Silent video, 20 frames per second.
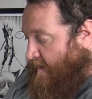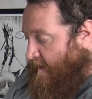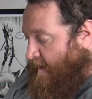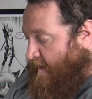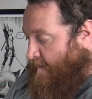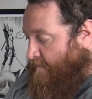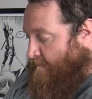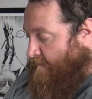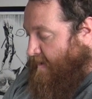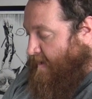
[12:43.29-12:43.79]

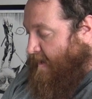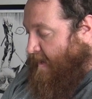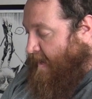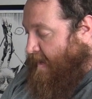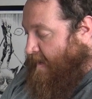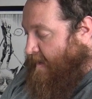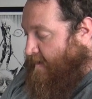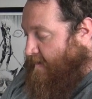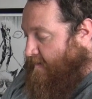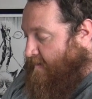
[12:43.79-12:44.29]

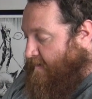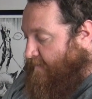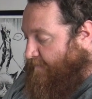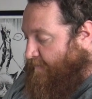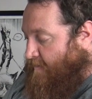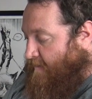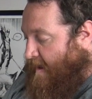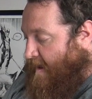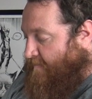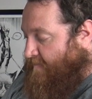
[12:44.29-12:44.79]
And
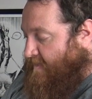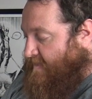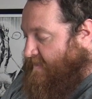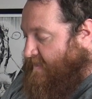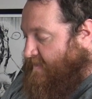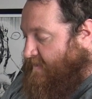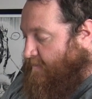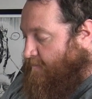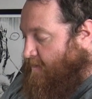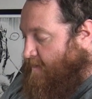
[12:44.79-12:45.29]
if you have this
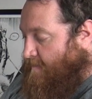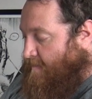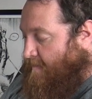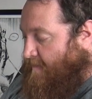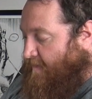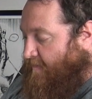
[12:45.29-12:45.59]
disagreement